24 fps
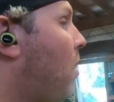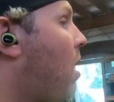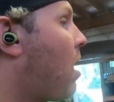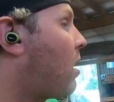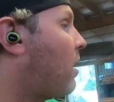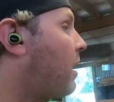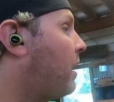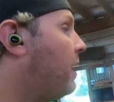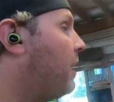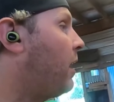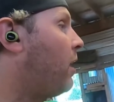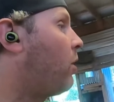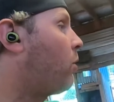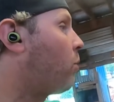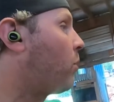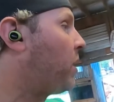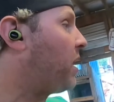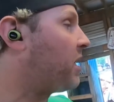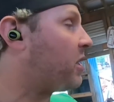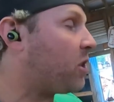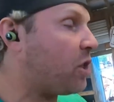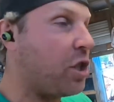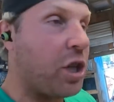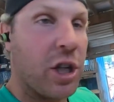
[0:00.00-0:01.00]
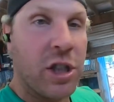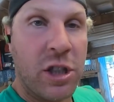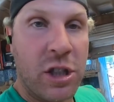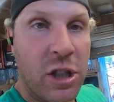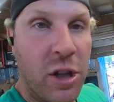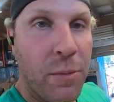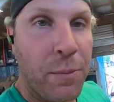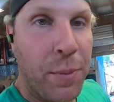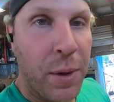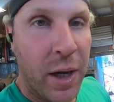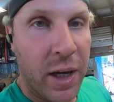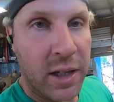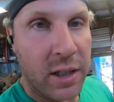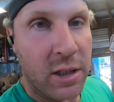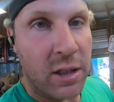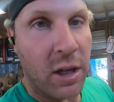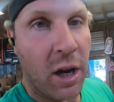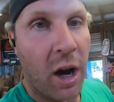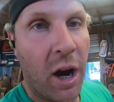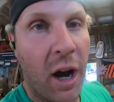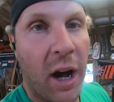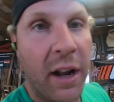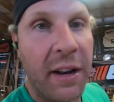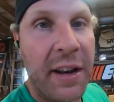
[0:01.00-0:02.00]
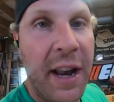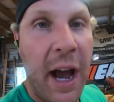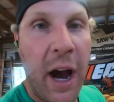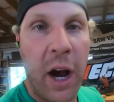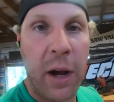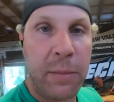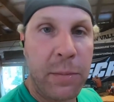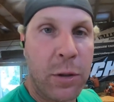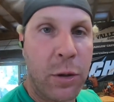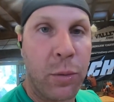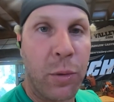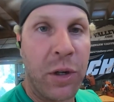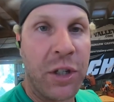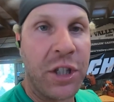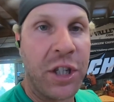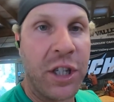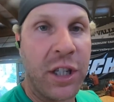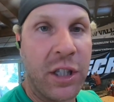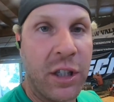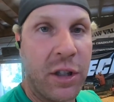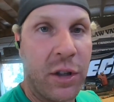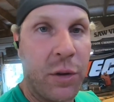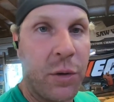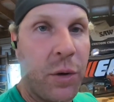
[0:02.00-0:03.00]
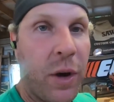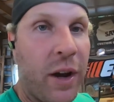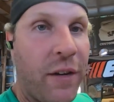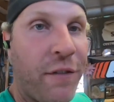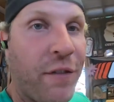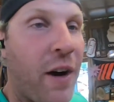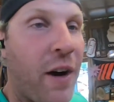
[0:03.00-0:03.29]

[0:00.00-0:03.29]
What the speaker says: blocking out with just the big sod. Now I'm switching to a